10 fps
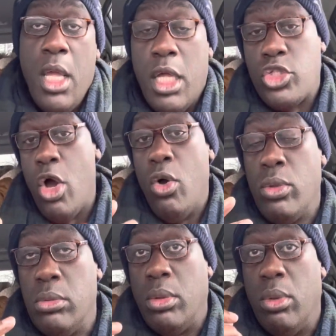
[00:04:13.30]
And so
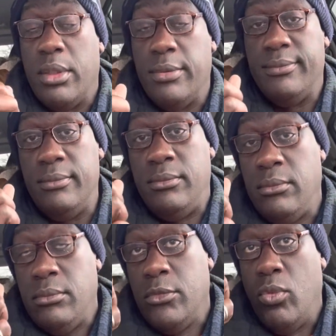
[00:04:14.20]

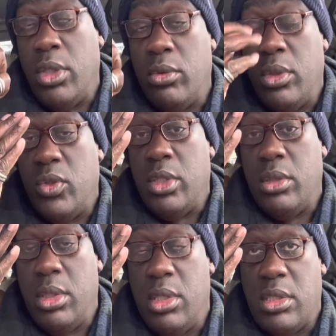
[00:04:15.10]
when
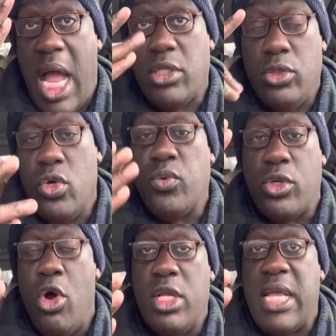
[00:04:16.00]
Dr. Luke
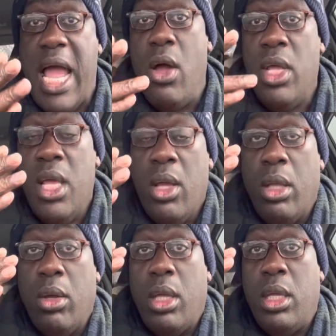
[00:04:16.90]
records how,
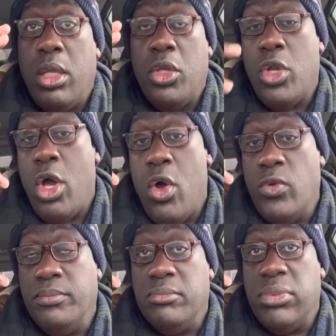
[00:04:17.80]
you
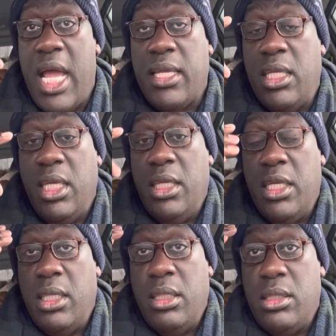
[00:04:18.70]
know, like
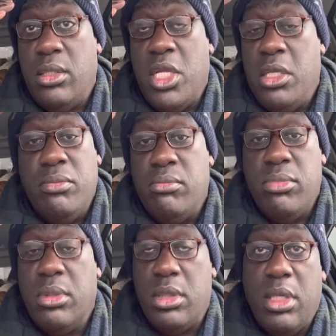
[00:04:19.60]

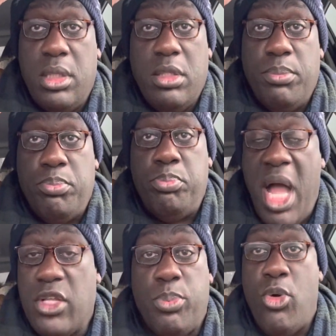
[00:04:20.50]
the
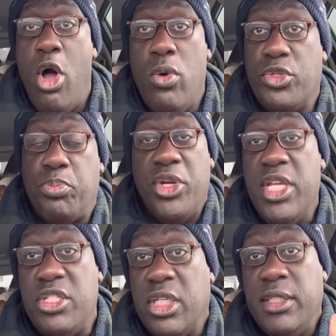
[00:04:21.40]
Apostle Paul was
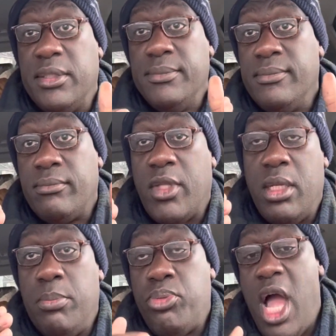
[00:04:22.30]
preaching,
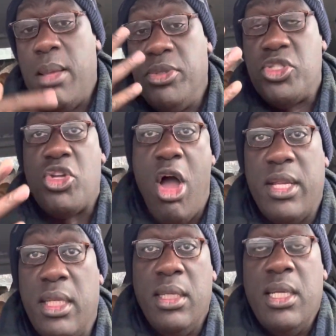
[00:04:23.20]
and it probably
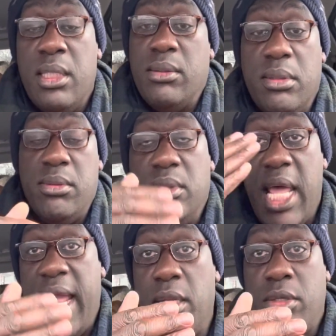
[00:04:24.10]
started
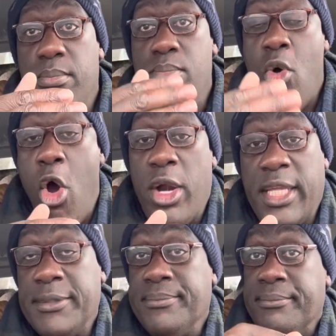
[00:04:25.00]
late in the
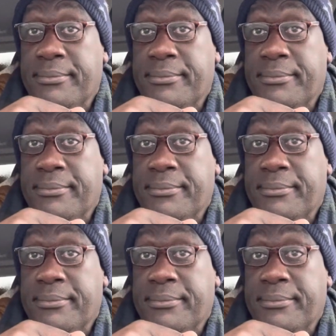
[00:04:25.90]
morning